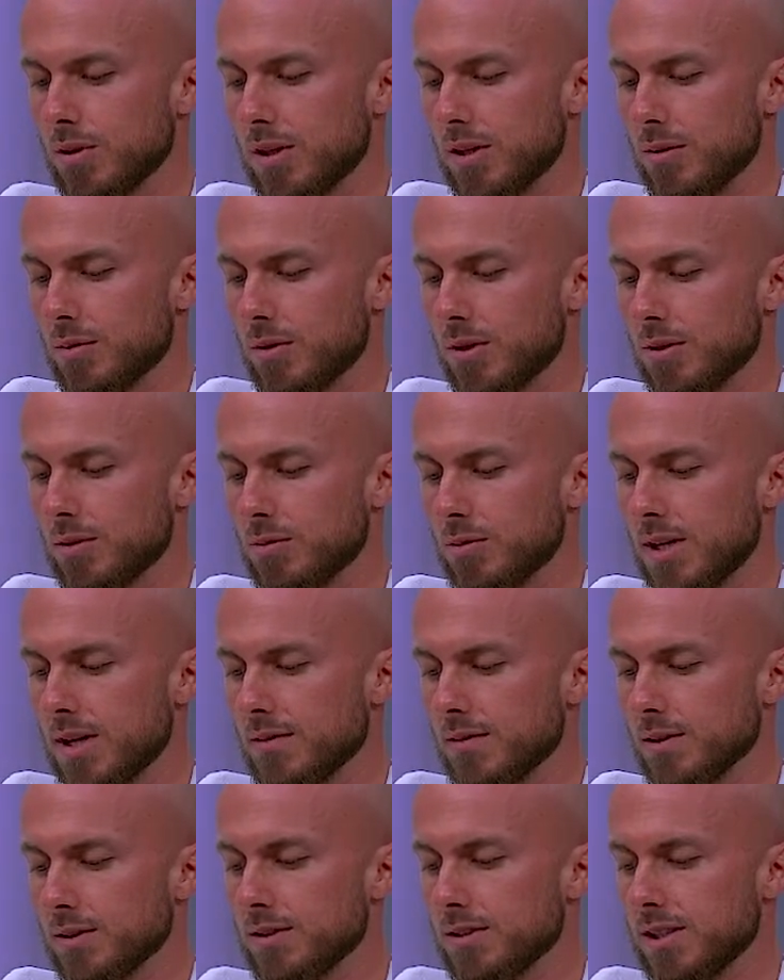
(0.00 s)
one who never
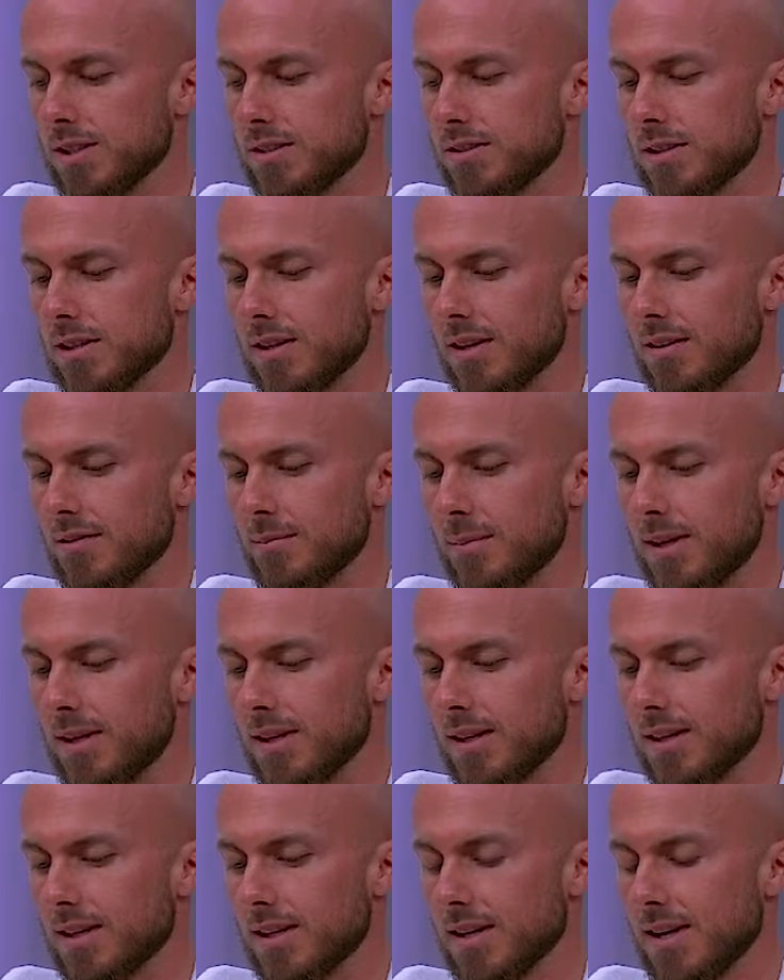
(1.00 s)
ceased to love me.
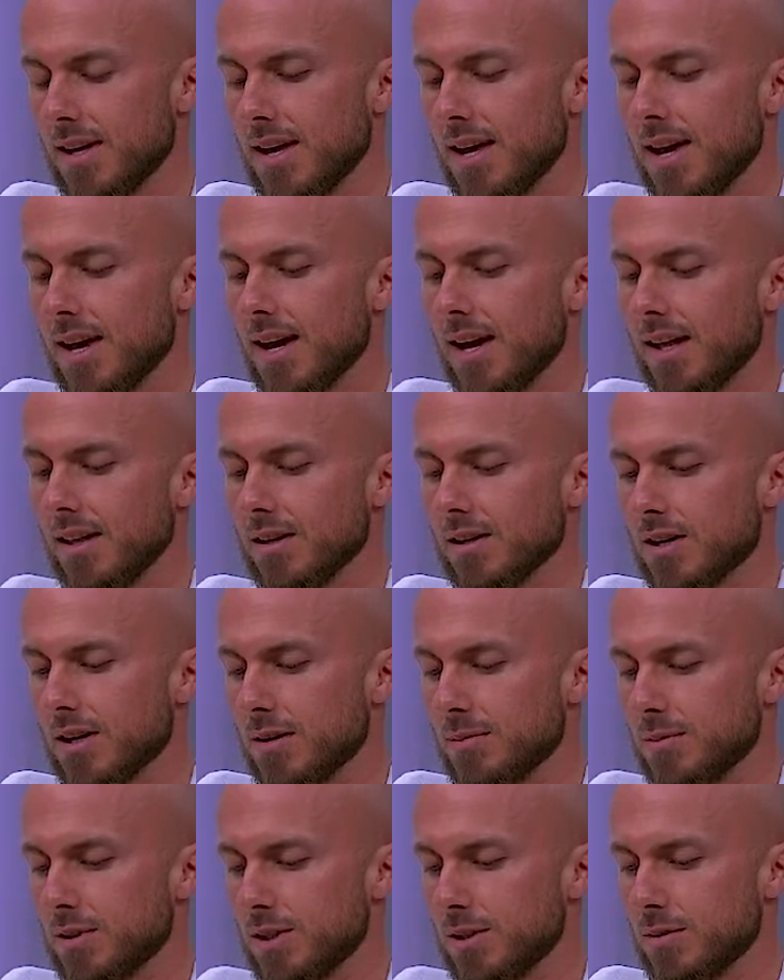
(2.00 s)
I look up
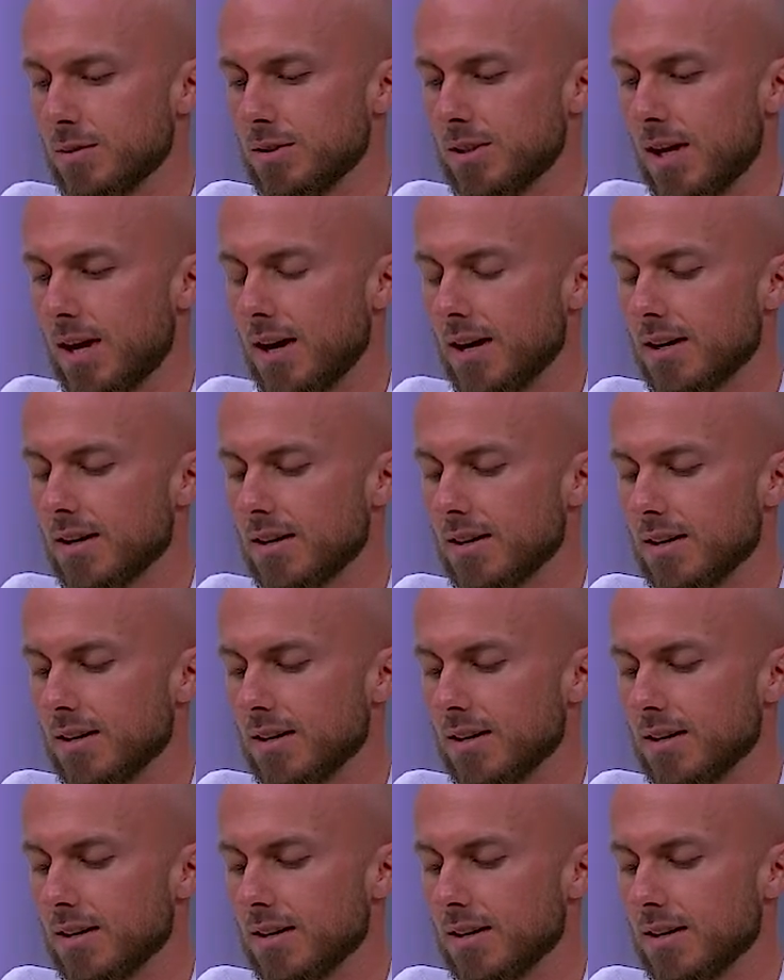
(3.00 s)
to you, Zach.